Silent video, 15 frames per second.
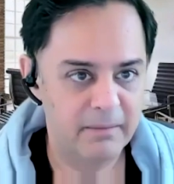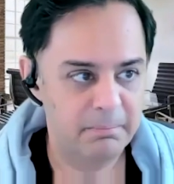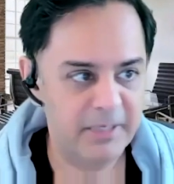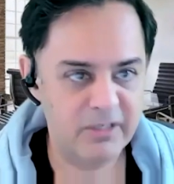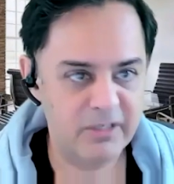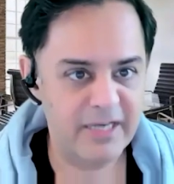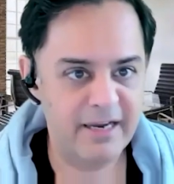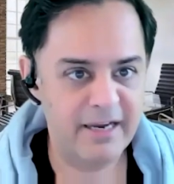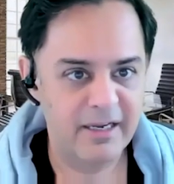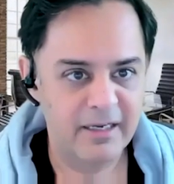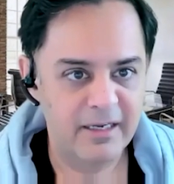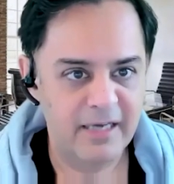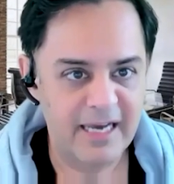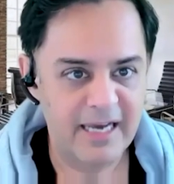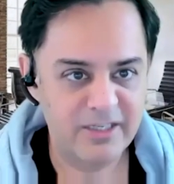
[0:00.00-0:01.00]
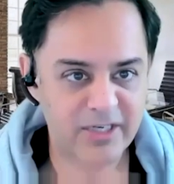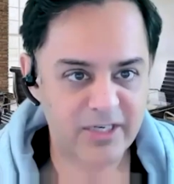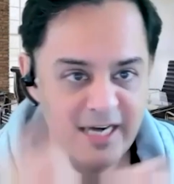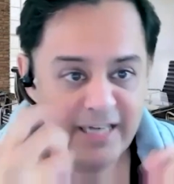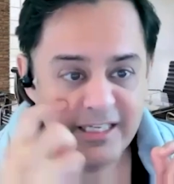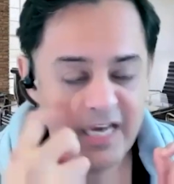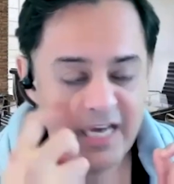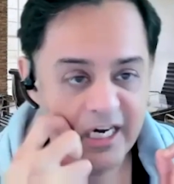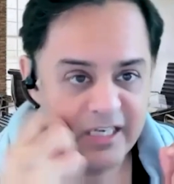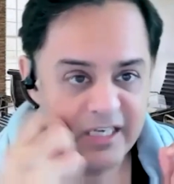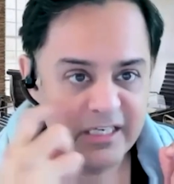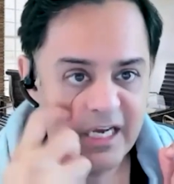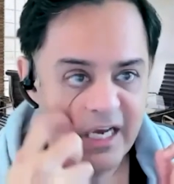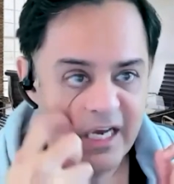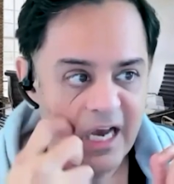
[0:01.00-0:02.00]
because I, as a data
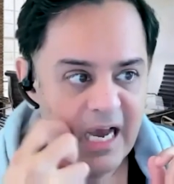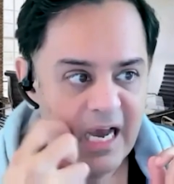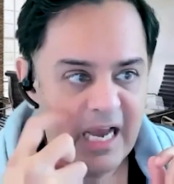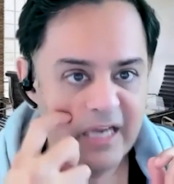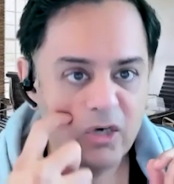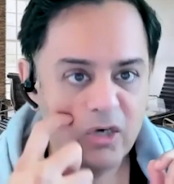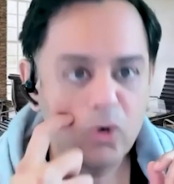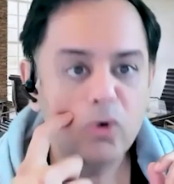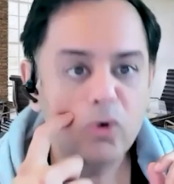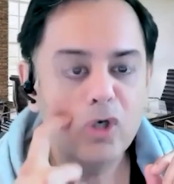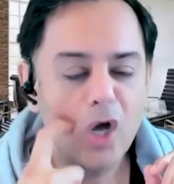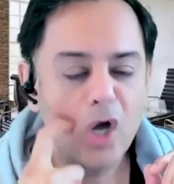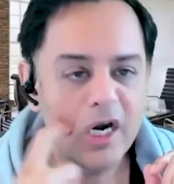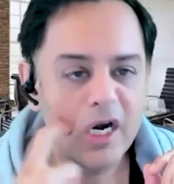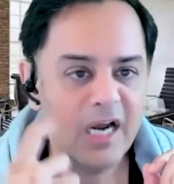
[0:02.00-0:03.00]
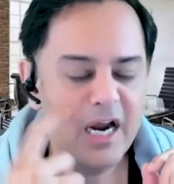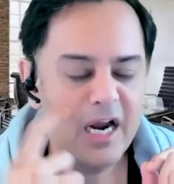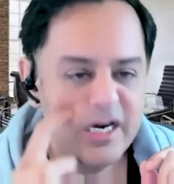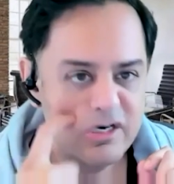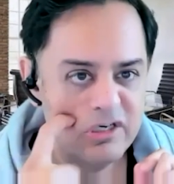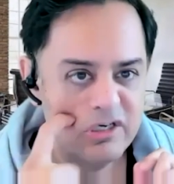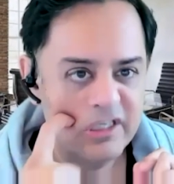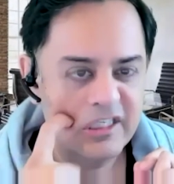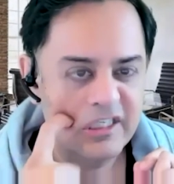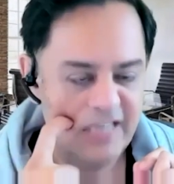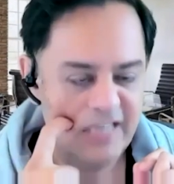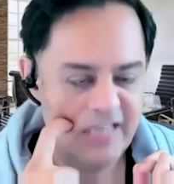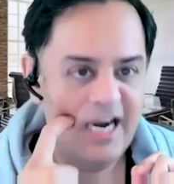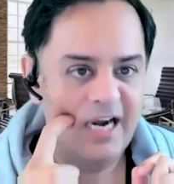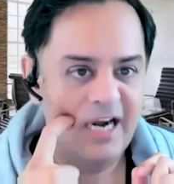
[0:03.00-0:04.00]
scientist, I could not
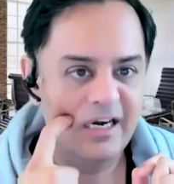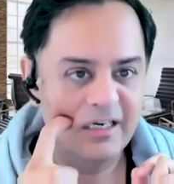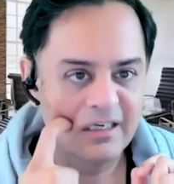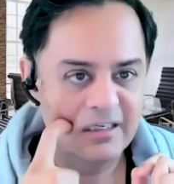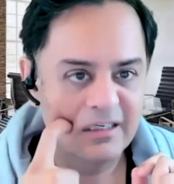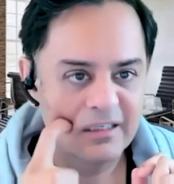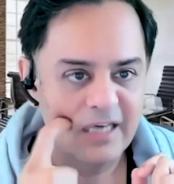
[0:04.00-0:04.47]
understand.